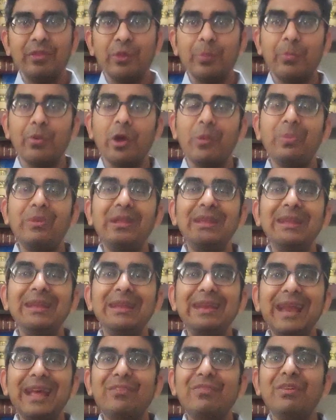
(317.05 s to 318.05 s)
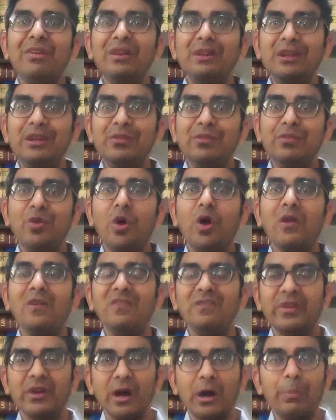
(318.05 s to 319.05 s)
The property never
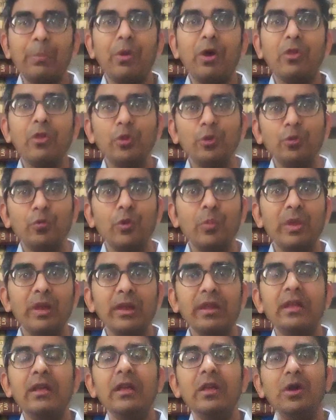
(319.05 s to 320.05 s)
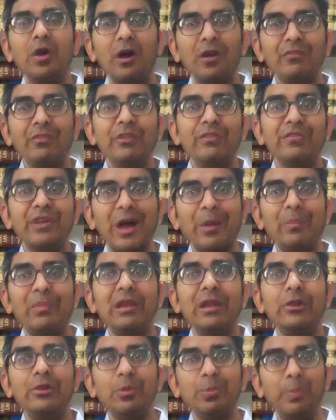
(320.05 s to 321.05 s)
devolved upon the woman of the
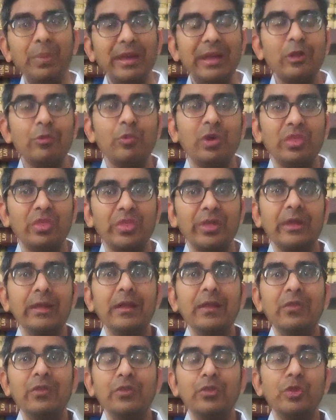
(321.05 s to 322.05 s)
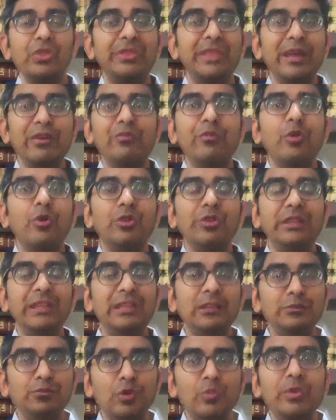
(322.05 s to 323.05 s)
family to begin with. So therefore,
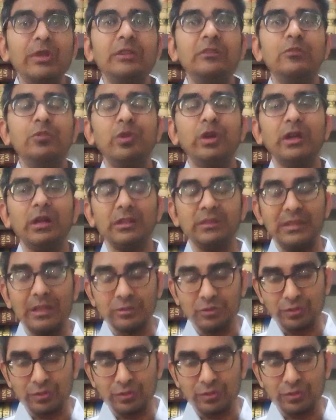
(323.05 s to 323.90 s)
these women were